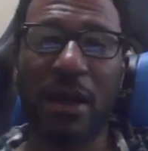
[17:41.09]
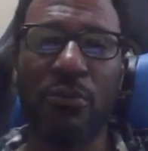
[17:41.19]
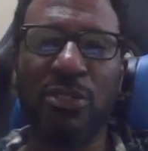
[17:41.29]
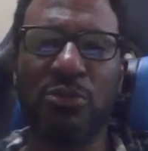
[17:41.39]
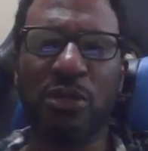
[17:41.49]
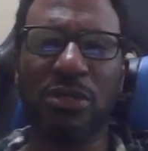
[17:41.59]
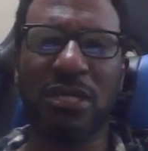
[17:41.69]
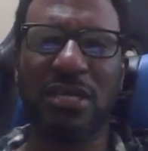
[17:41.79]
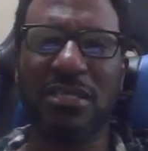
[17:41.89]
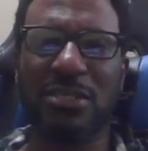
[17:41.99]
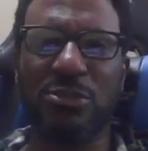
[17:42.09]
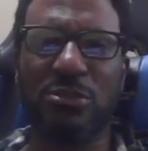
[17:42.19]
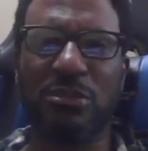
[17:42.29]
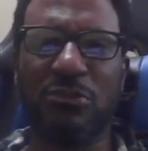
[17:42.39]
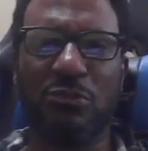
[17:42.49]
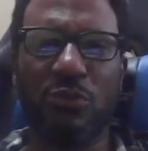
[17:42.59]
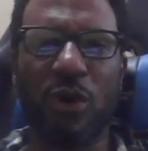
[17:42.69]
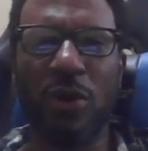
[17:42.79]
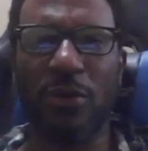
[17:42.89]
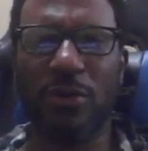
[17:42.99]
I wish we could create electricity with
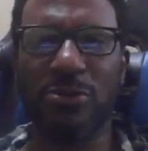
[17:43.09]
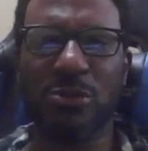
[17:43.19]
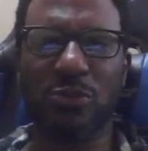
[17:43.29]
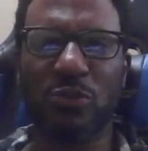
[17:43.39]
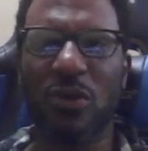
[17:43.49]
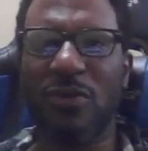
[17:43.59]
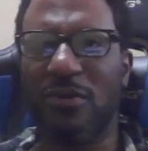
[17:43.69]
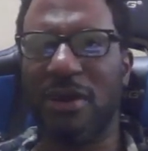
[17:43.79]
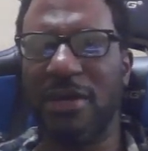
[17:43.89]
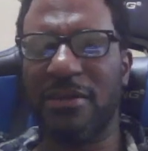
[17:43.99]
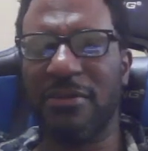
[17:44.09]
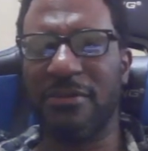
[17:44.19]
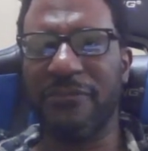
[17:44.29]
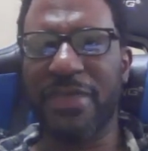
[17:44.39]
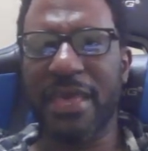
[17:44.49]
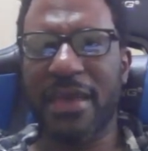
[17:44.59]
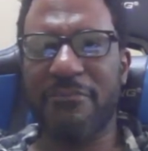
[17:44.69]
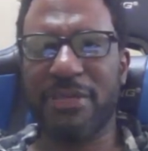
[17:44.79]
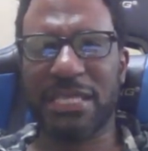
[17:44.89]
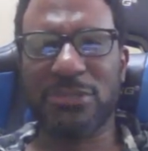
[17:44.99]
water, just water. I don't know.
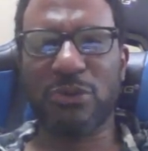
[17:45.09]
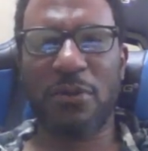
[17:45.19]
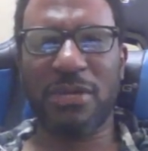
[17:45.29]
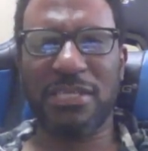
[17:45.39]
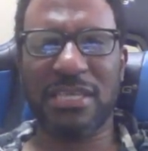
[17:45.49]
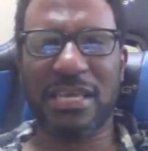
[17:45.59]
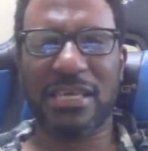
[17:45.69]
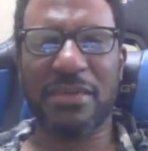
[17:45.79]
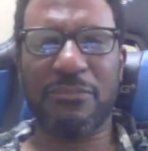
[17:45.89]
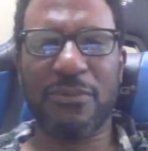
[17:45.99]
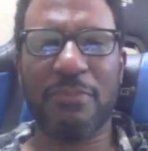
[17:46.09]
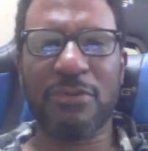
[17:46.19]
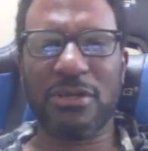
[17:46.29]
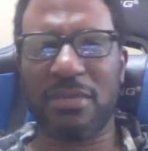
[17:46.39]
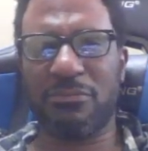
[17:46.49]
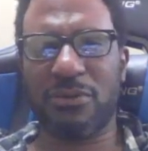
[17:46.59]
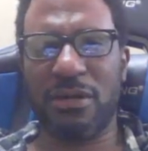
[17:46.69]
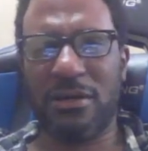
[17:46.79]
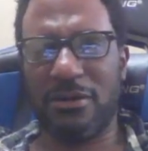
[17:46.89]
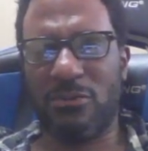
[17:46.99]
But that's why I wanted to eh, keep you. I'm gonna keep
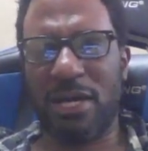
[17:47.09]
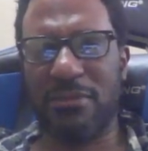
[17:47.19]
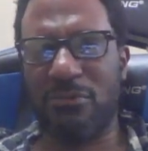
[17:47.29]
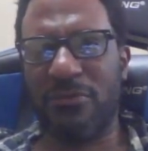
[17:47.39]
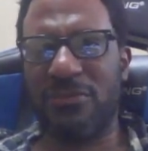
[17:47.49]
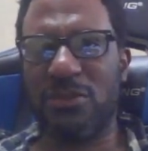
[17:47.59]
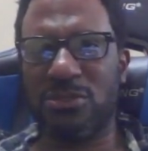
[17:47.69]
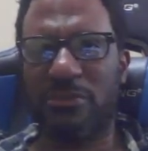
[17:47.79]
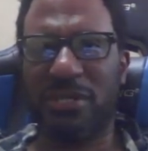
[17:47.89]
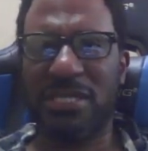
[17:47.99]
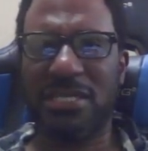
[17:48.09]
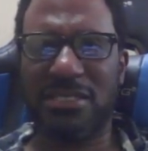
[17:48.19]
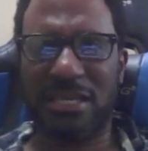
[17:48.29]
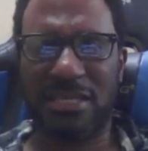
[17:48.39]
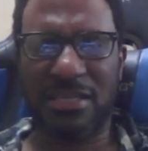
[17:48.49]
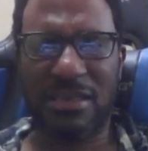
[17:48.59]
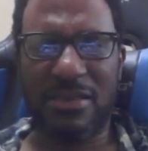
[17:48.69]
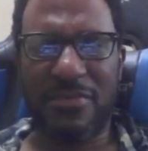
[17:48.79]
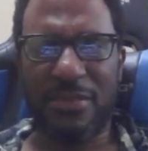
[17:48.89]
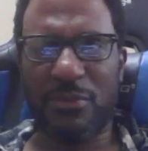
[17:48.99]
uh, writing more videos about this and
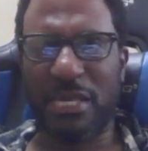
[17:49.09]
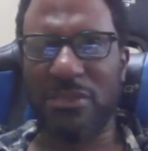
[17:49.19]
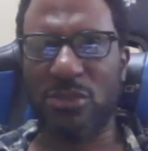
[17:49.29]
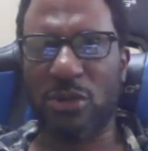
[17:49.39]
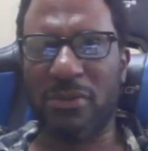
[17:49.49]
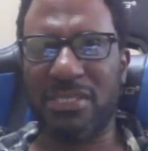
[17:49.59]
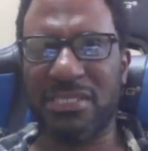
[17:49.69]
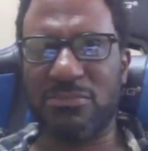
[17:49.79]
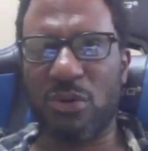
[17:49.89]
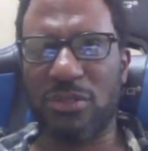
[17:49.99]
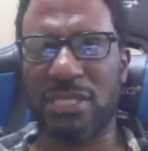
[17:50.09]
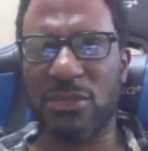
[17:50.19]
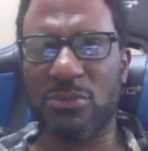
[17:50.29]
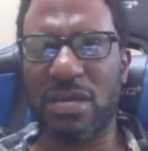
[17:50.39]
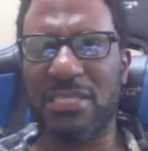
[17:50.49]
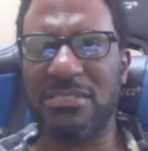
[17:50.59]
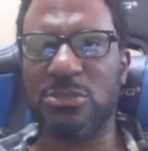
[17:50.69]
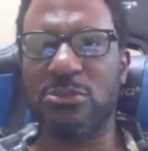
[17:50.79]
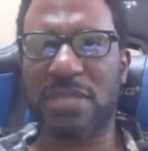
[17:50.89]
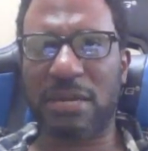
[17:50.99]
we can talk about this more. Thank you guys.
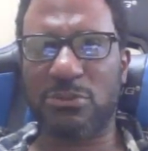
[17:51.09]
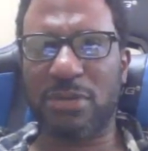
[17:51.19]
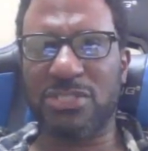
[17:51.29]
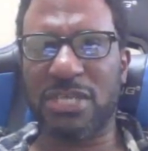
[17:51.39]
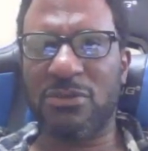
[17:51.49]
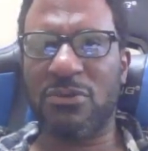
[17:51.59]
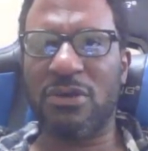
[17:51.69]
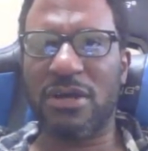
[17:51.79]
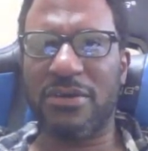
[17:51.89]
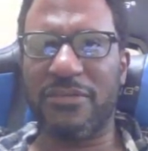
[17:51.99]
Subscribe to my channel.